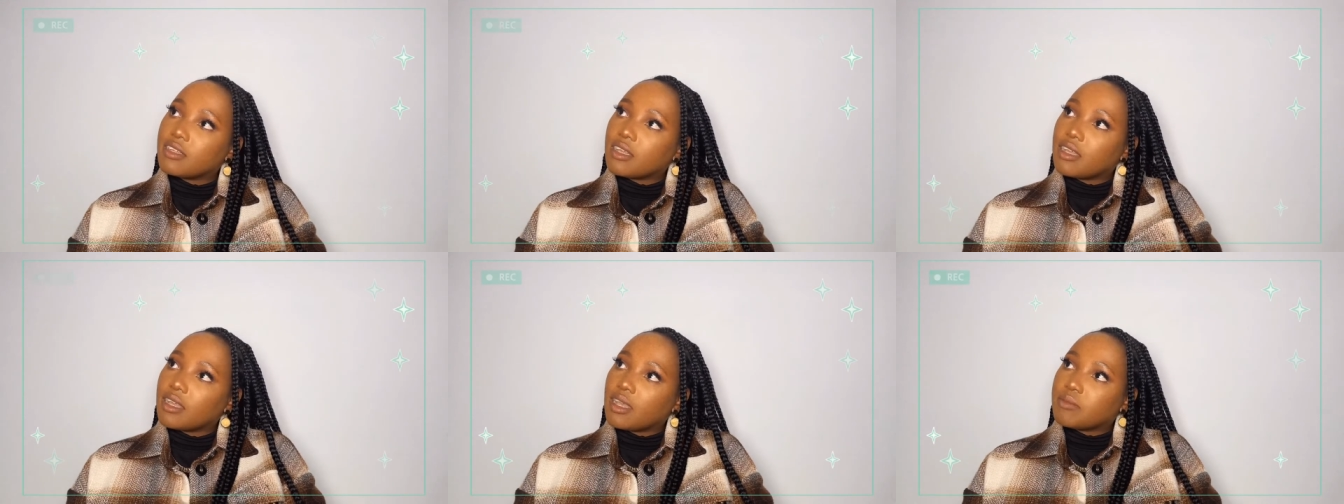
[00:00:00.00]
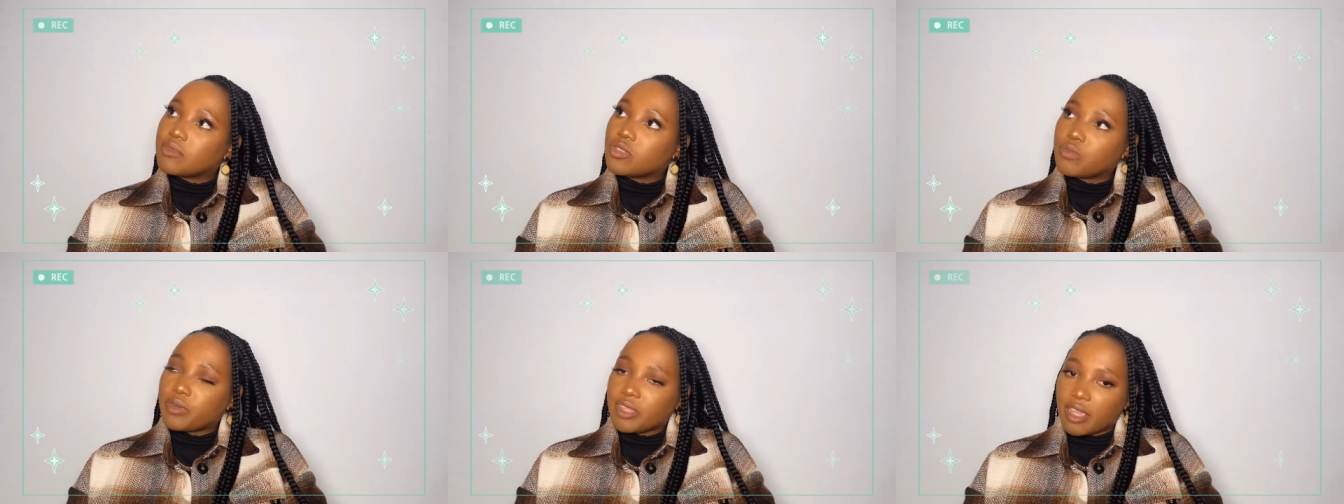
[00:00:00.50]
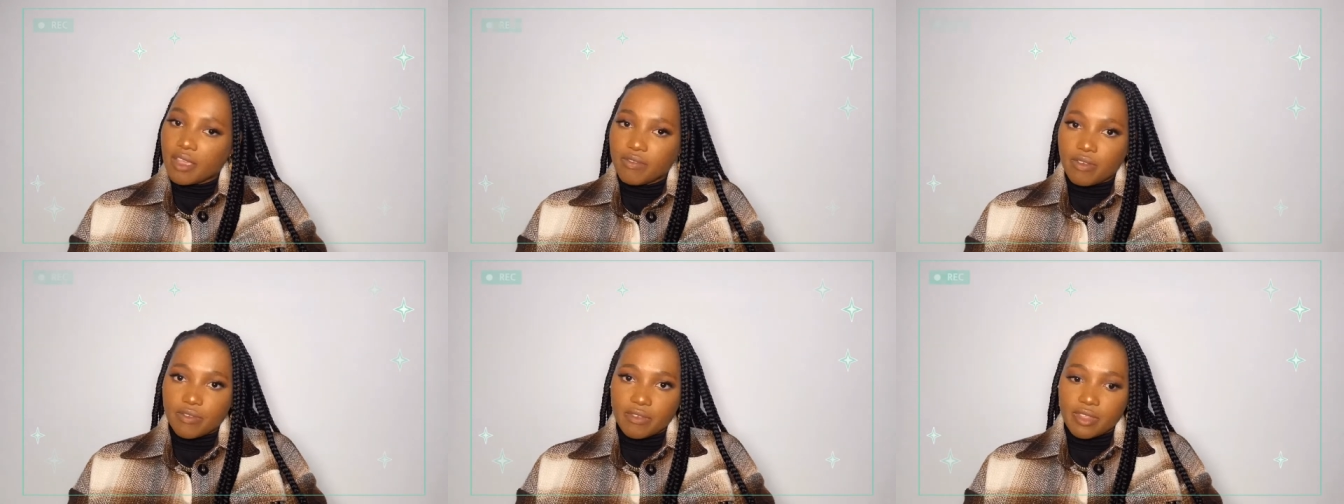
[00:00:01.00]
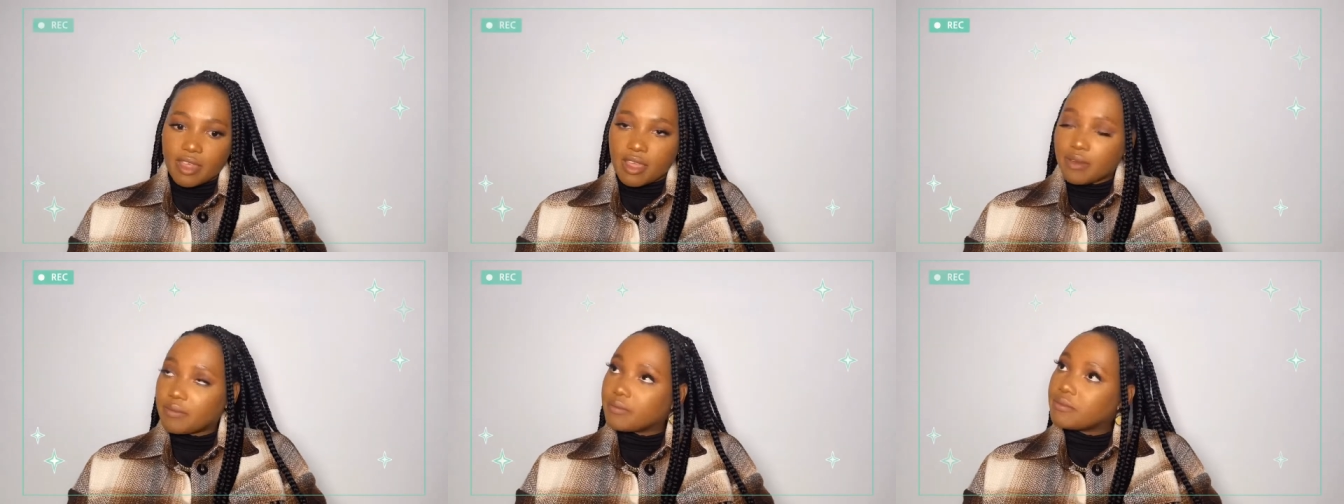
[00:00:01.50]
I'm super thankful for that.
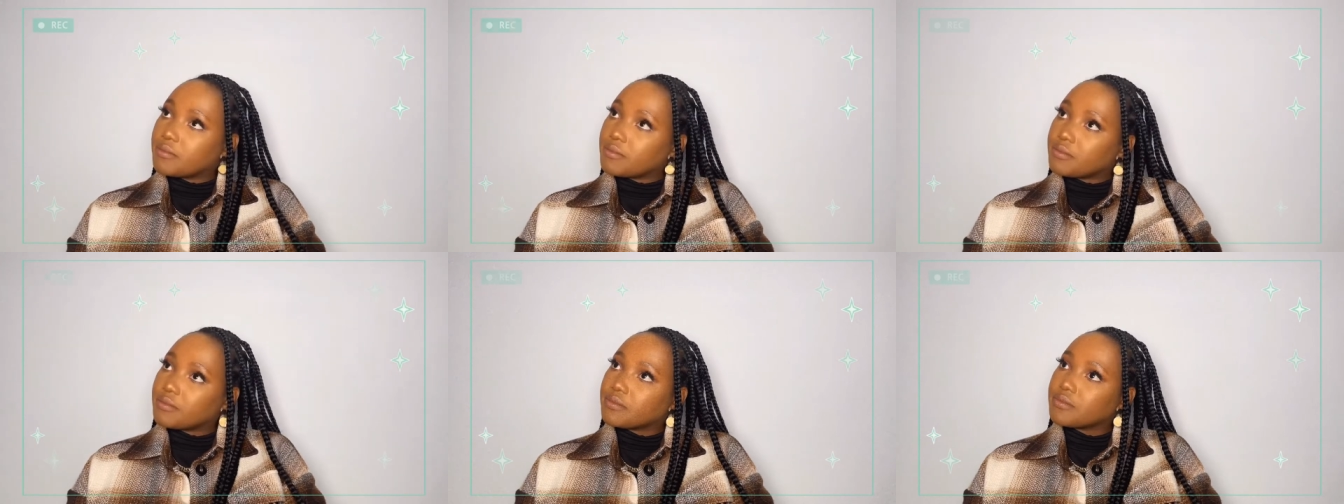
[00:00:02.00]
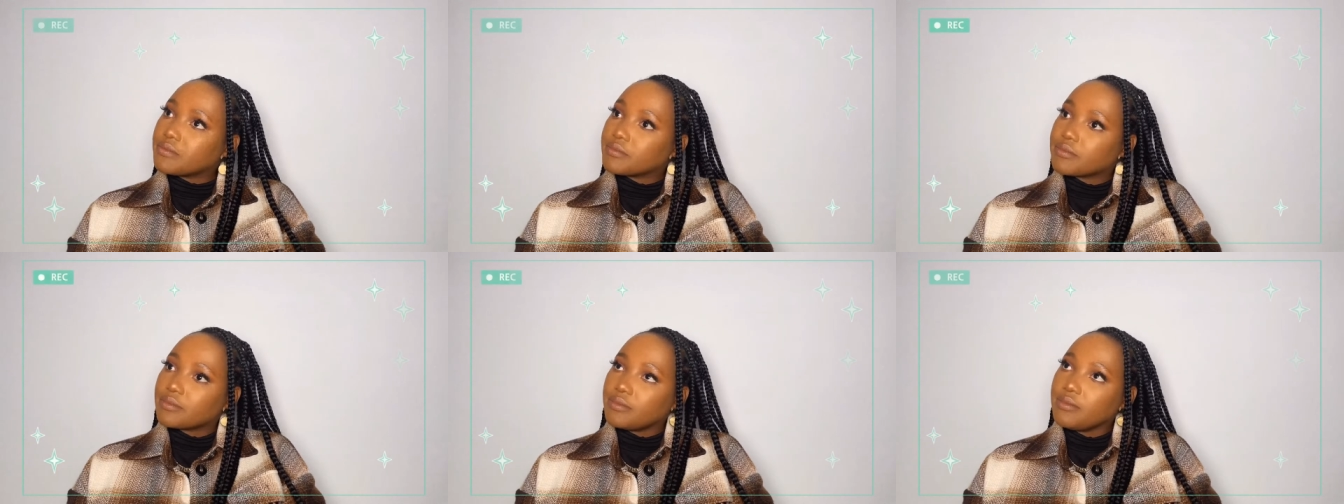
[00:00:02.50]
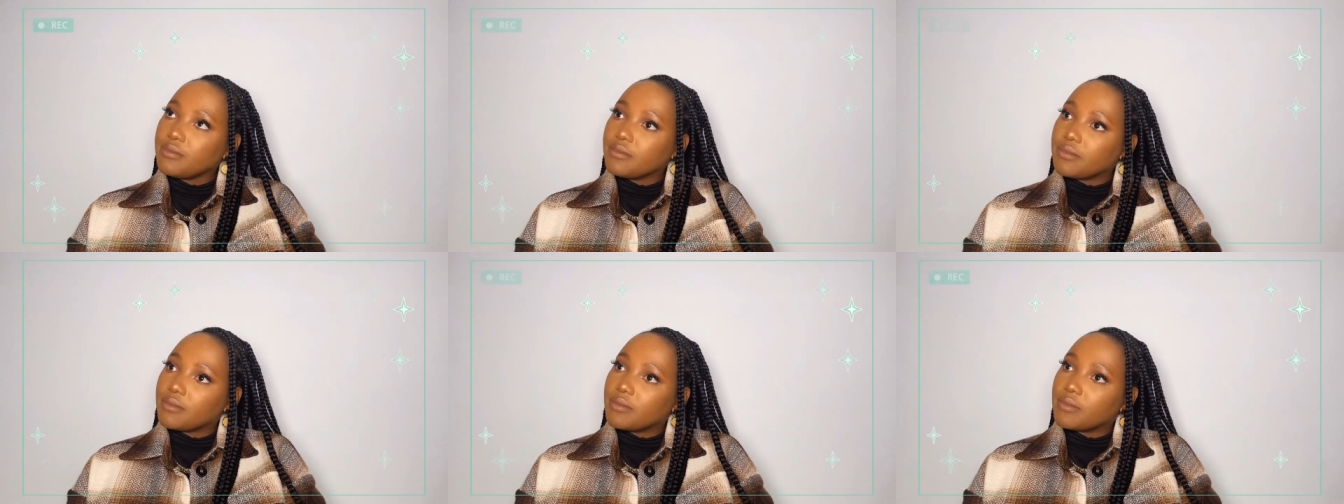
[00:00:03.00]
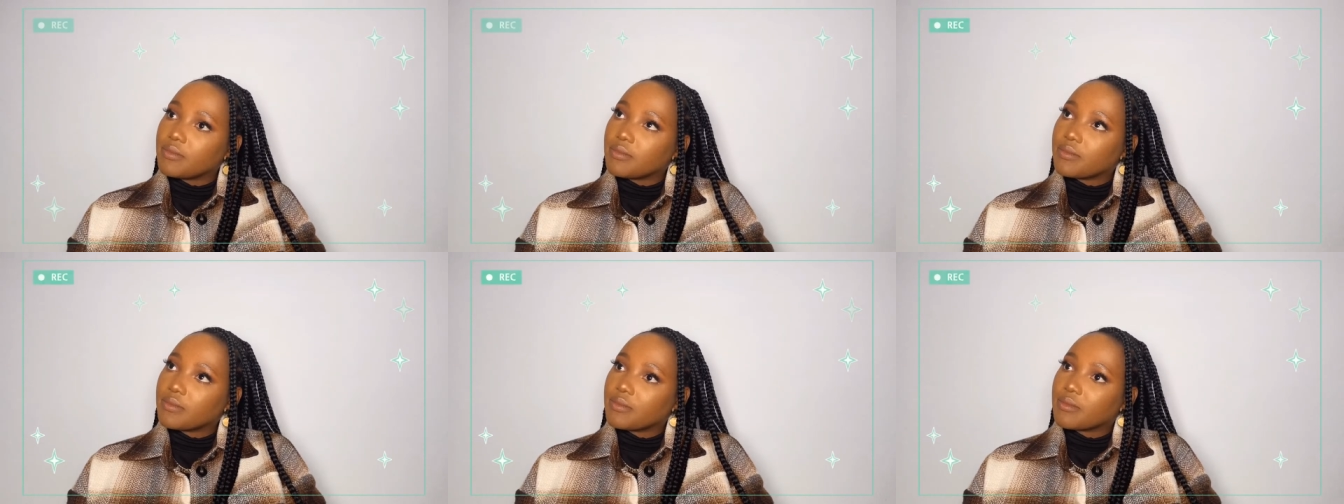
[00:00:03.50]
Yeah, that's
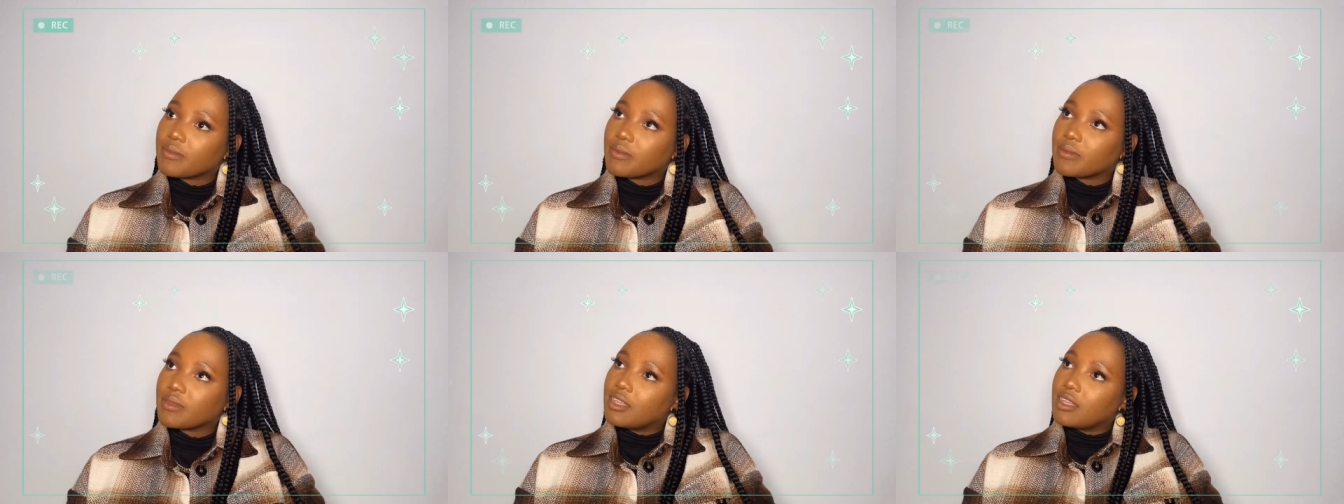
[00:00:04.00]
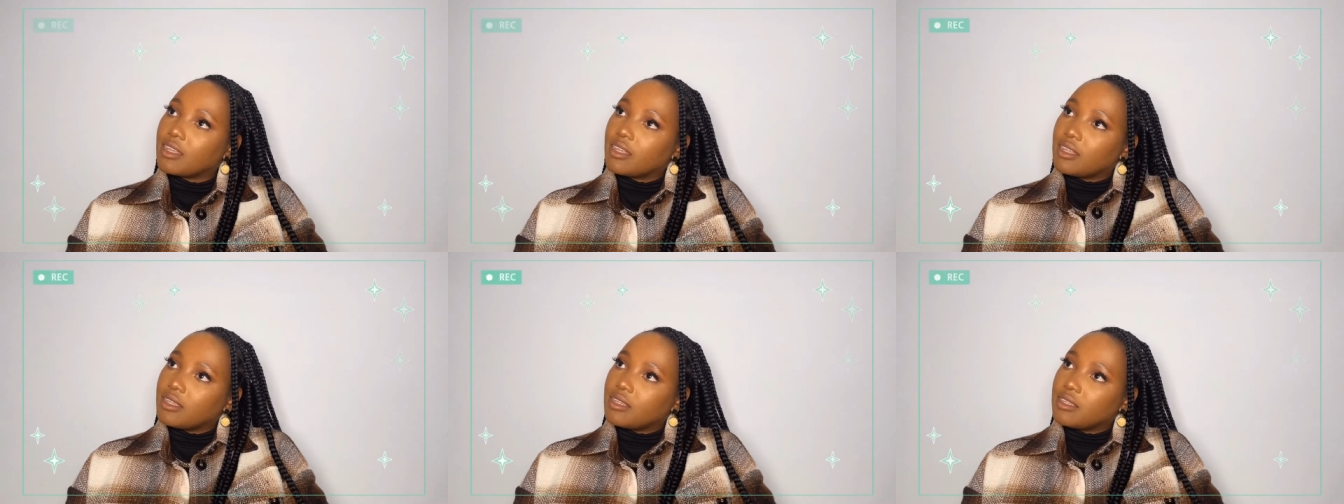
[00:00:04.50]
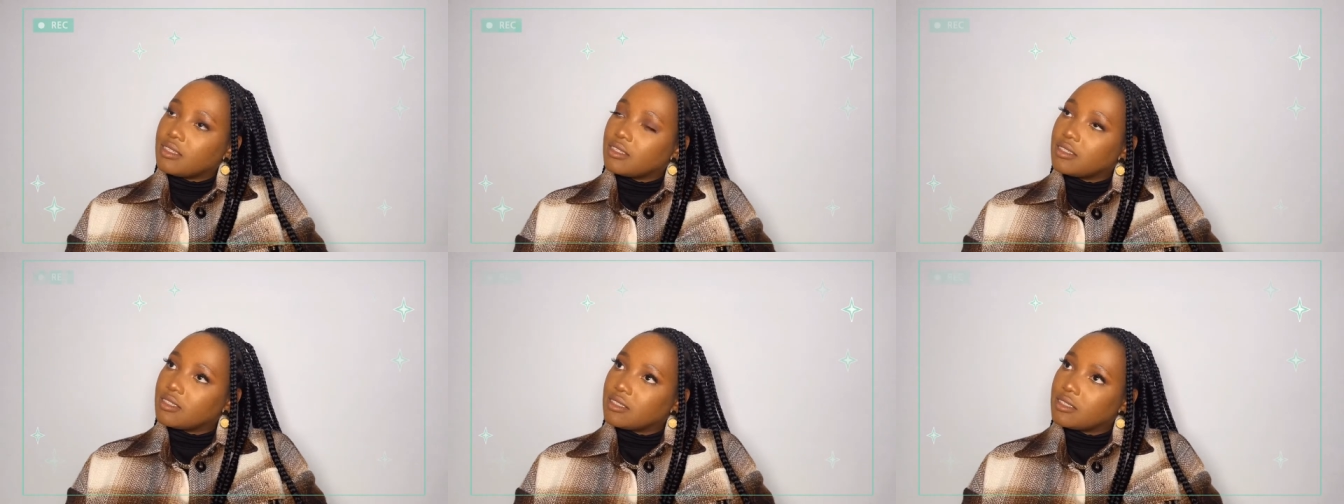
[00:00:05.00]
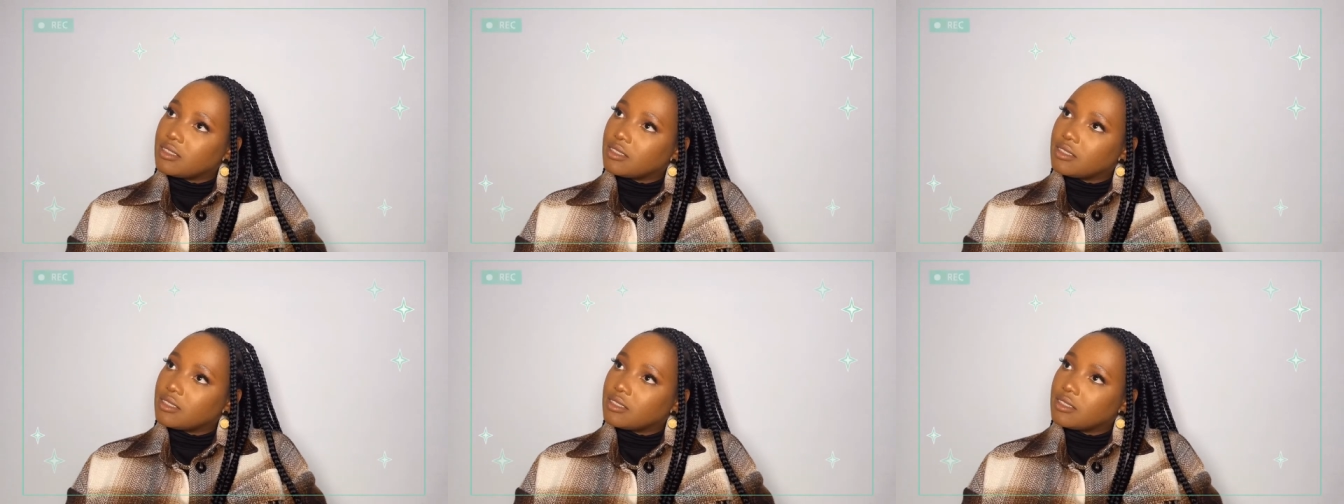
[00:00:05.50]
good. do you prefer